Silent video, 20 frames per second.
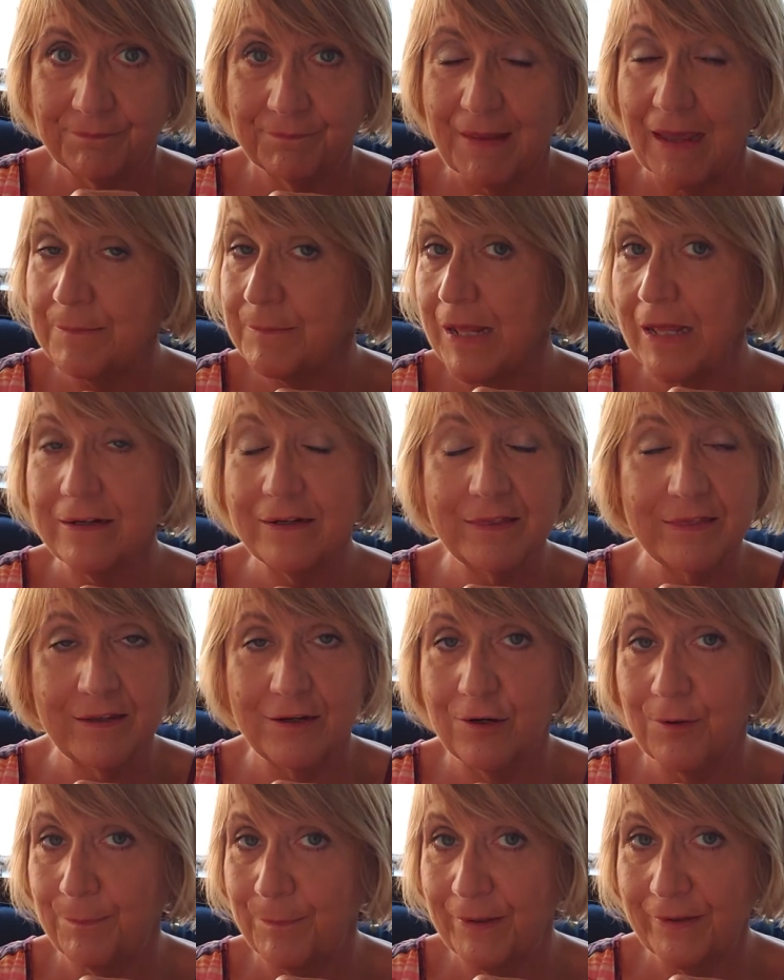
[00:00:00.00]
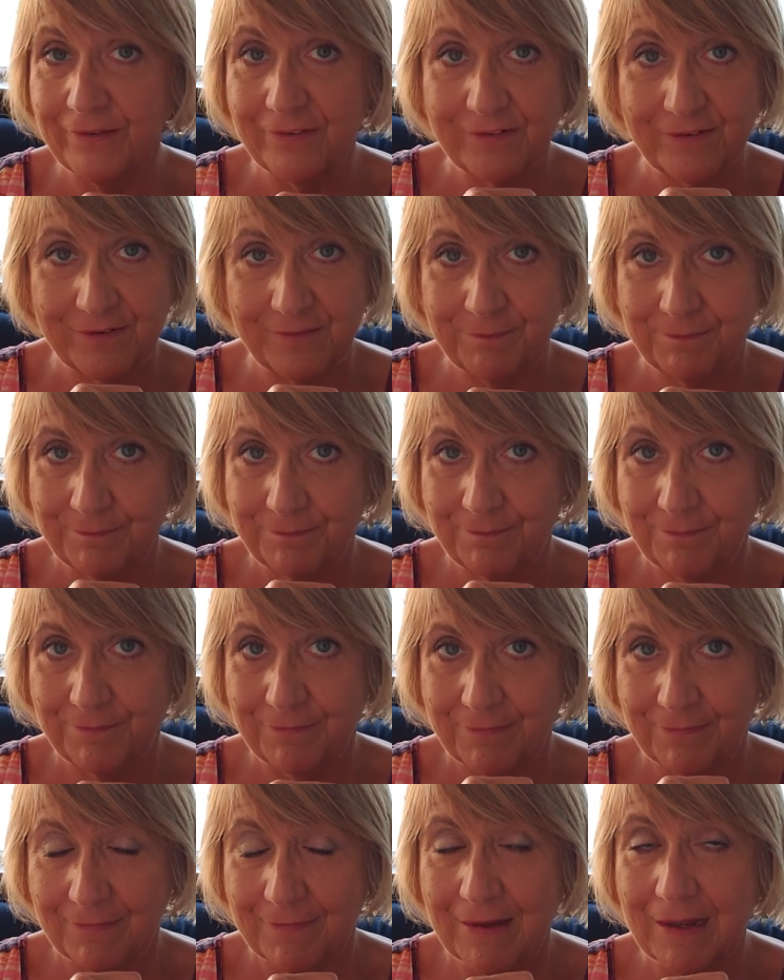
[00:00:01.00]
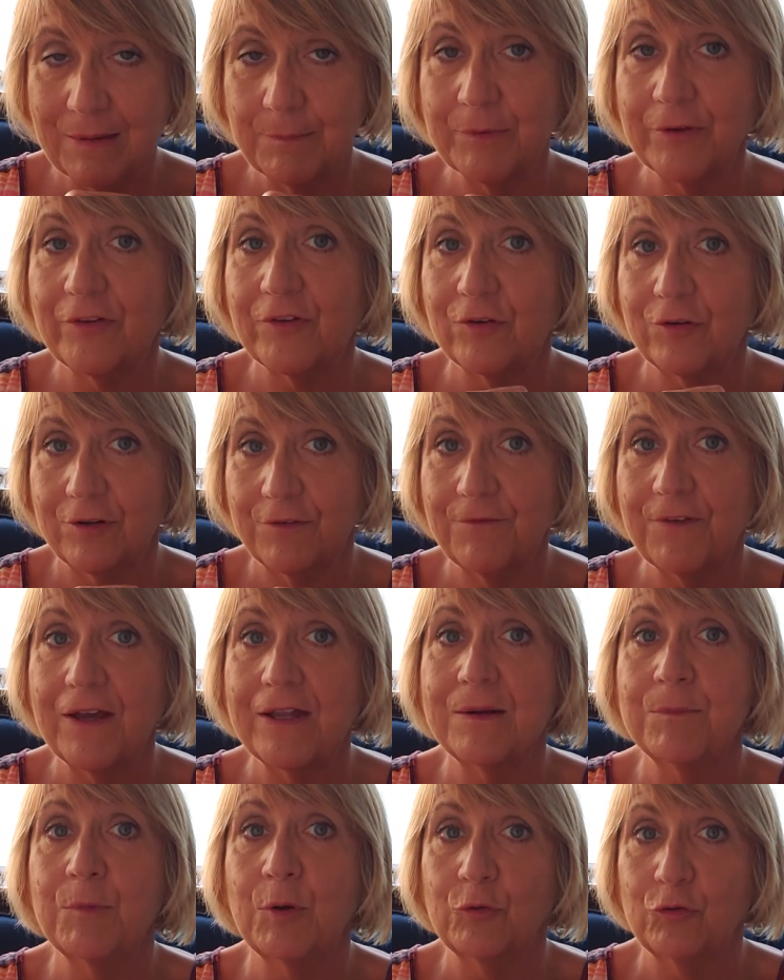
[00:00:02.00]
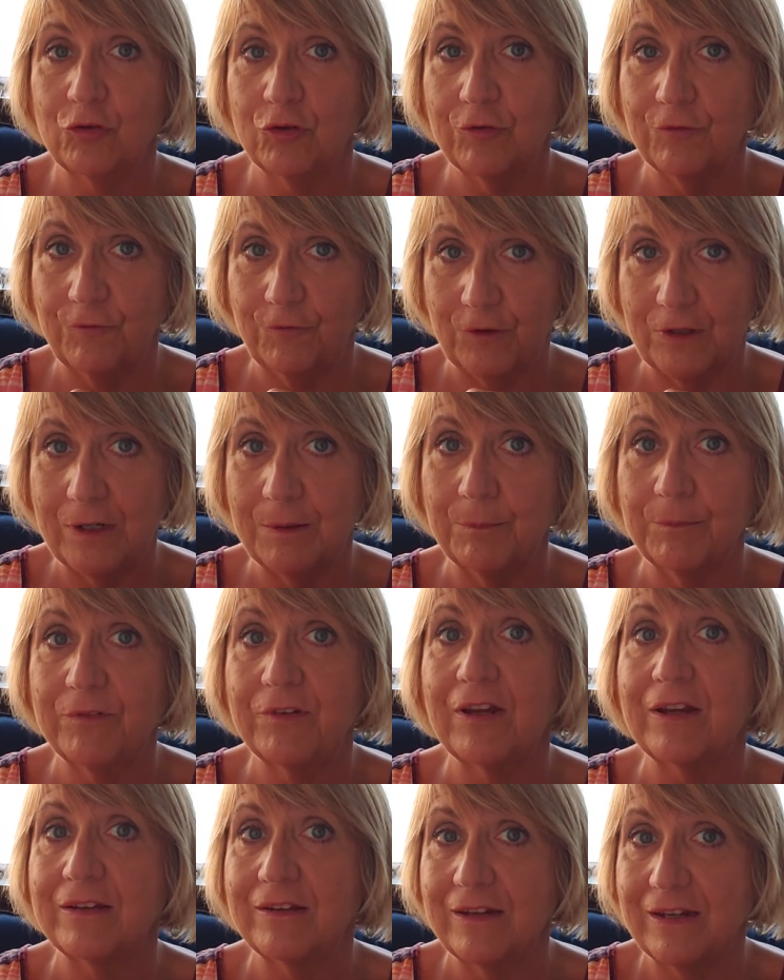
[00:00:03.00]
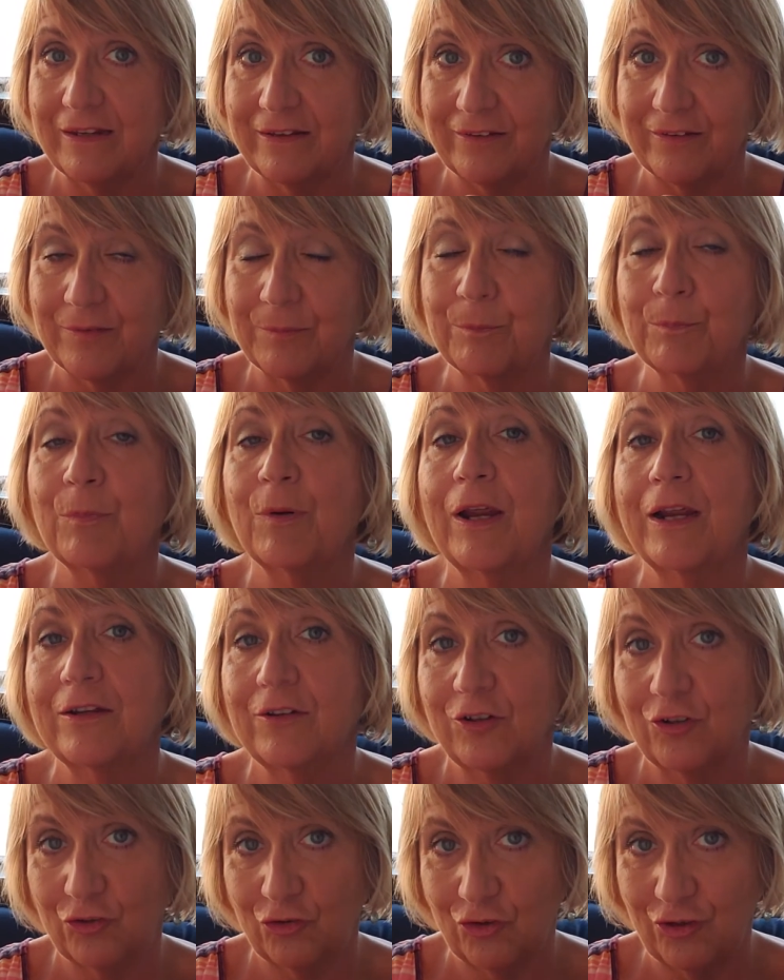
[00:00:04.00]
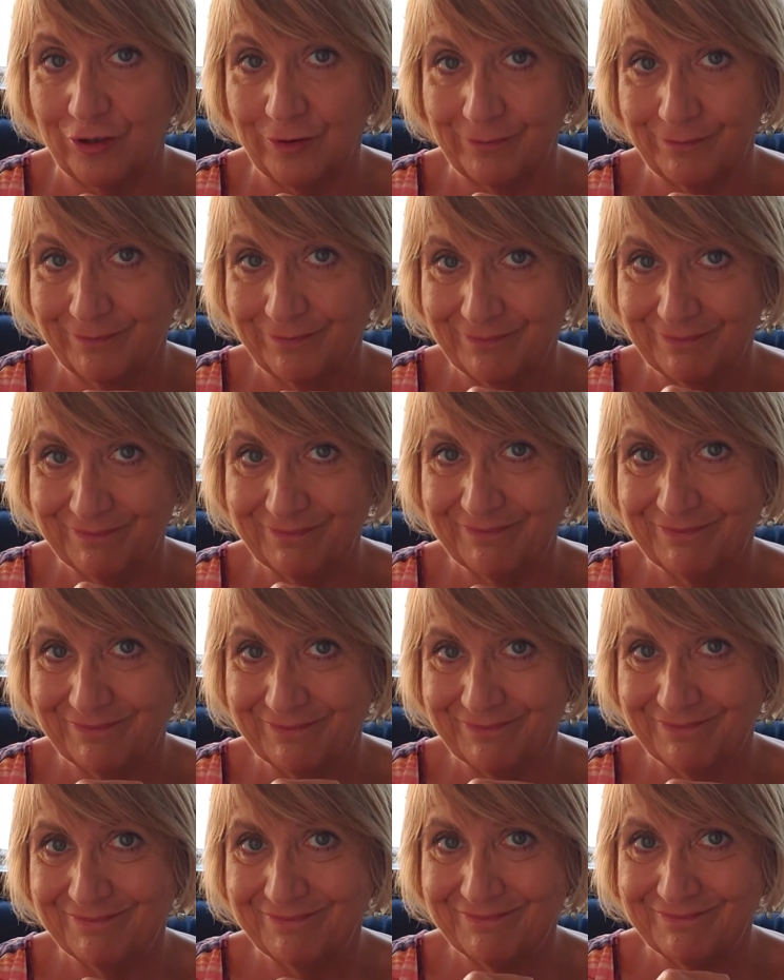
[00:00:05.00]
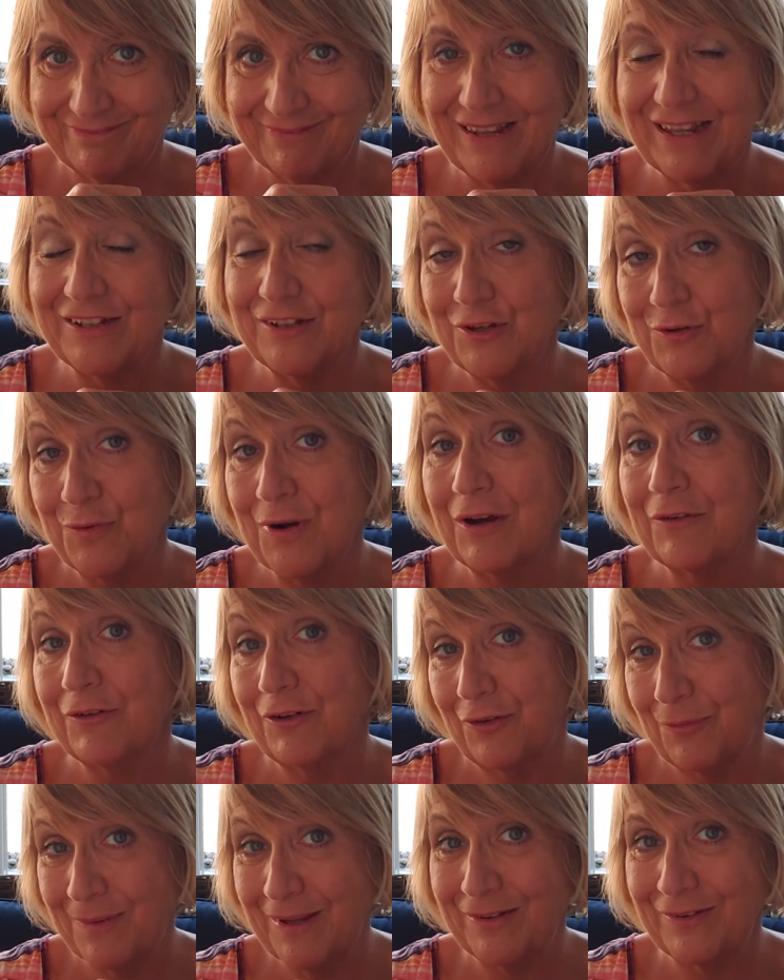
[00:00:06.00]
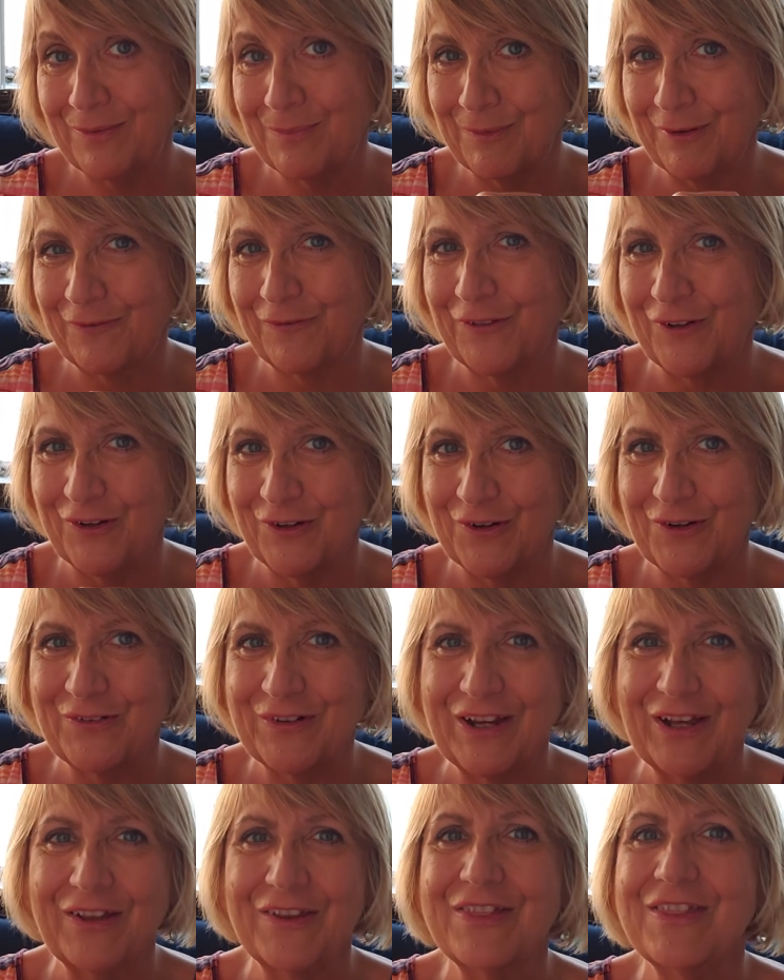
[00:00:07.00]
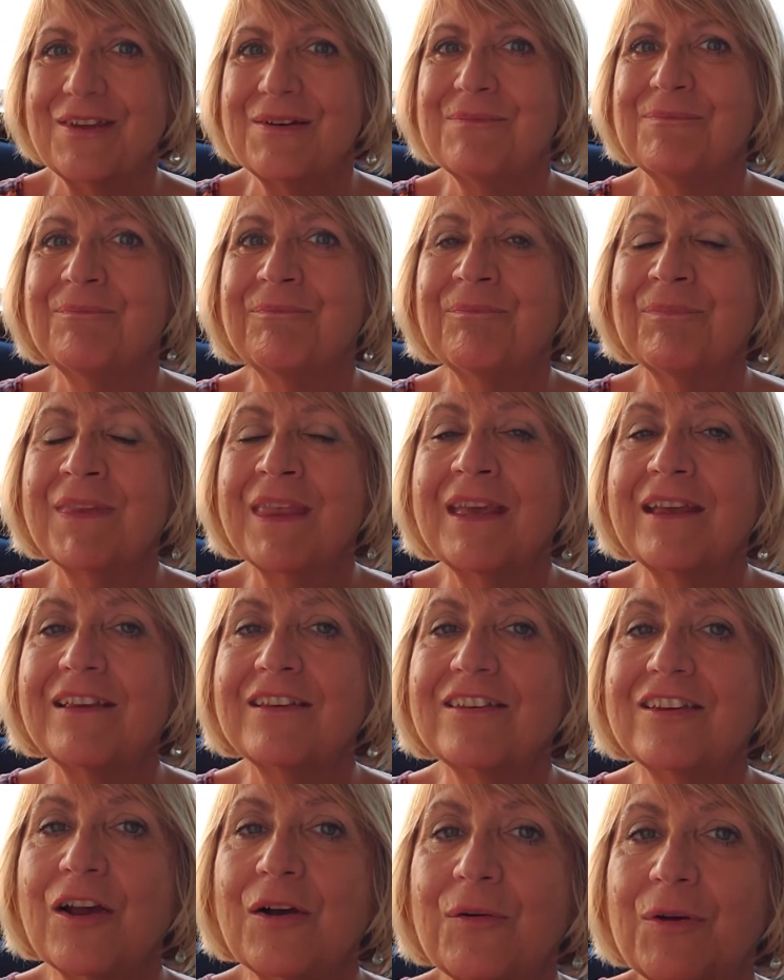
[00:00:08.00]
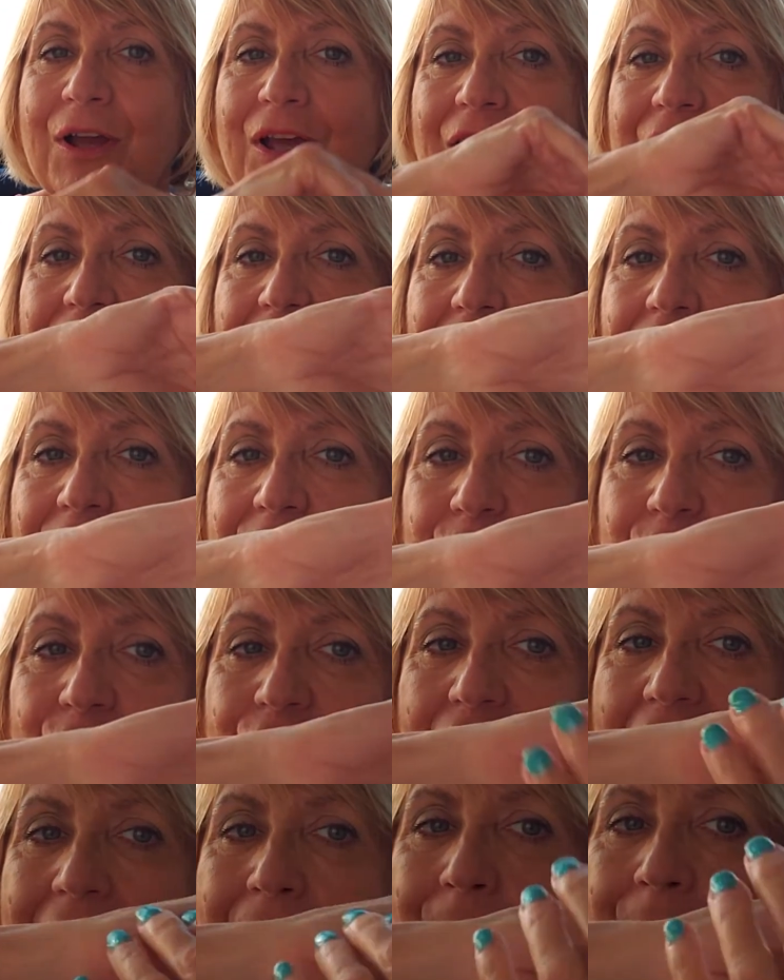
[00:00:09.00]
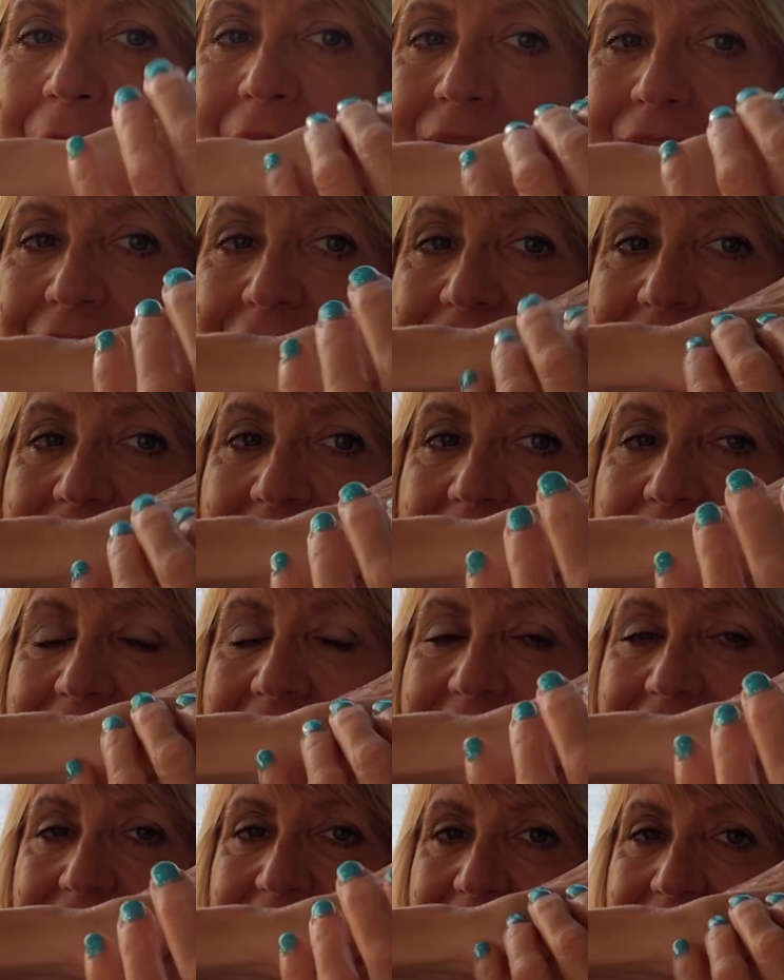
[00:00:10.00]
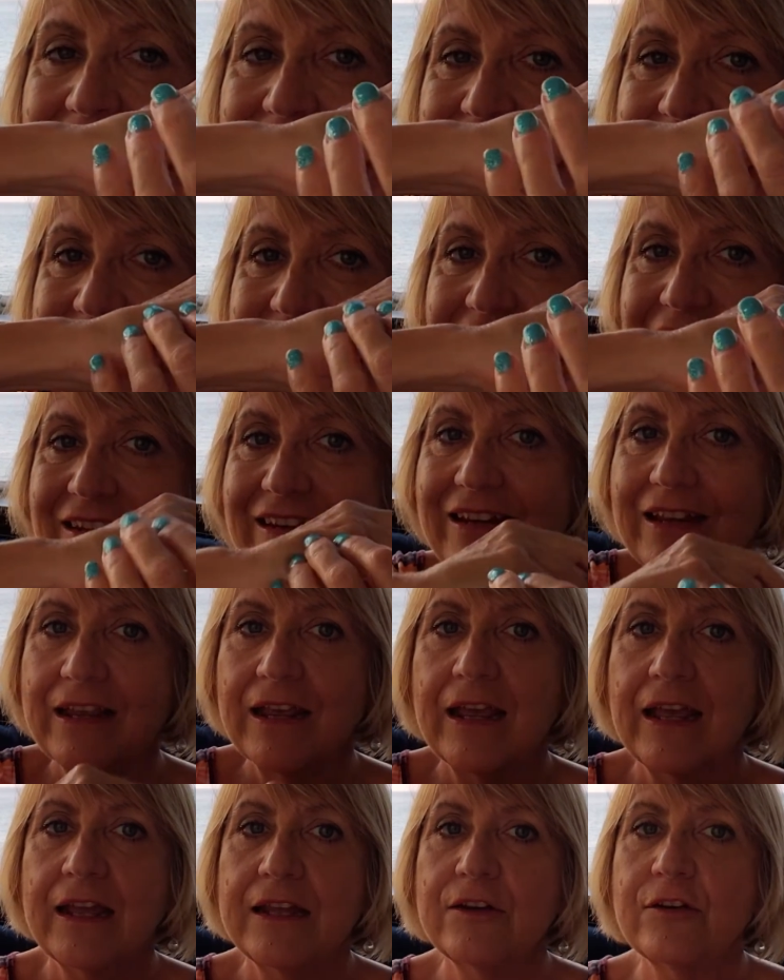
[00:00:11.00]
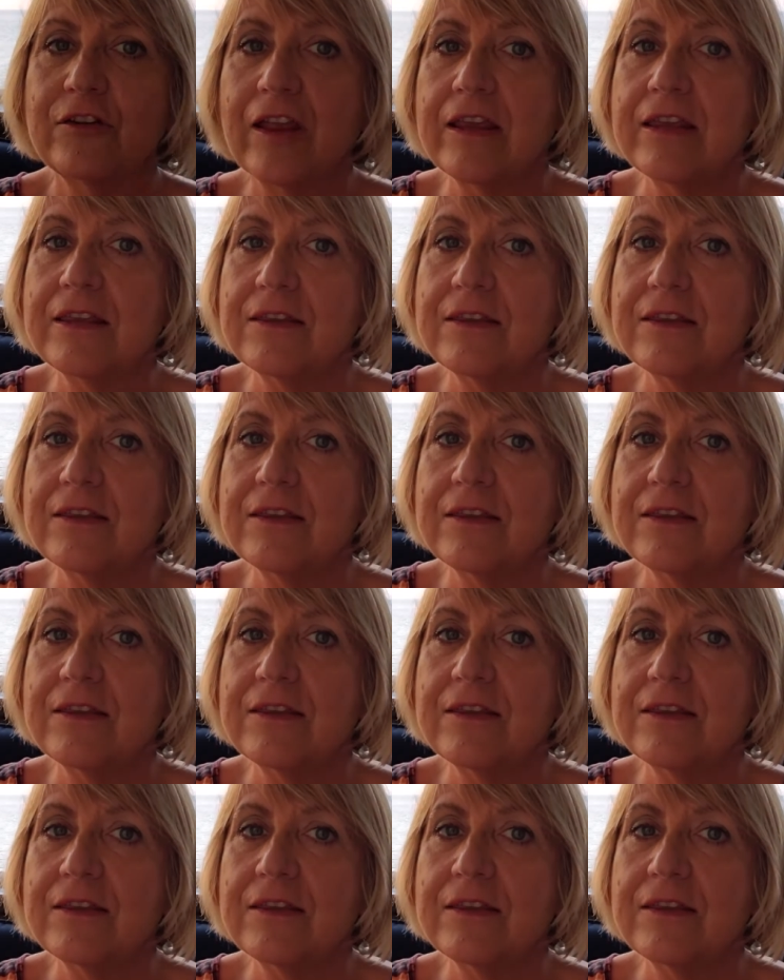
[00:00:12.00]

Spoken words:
I'm not a therapist. I'm a certified emotional freedom techniques practitioner. And you are responsible for your own health. So you tap on the side of the hand and you say,